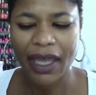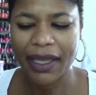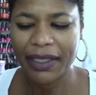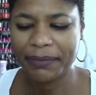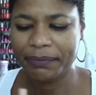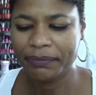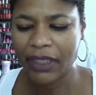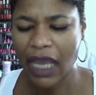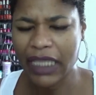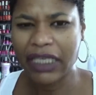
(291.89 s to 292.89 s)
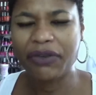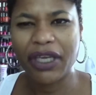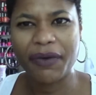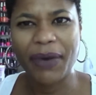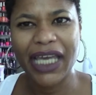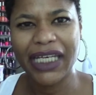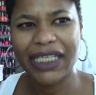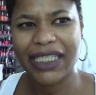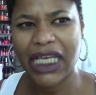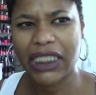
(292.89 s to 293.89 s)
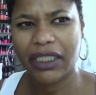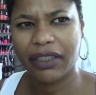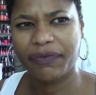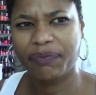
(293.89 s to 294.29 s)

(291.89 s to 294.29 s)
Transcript: Um, I think, yeah, Rite Aid's has a,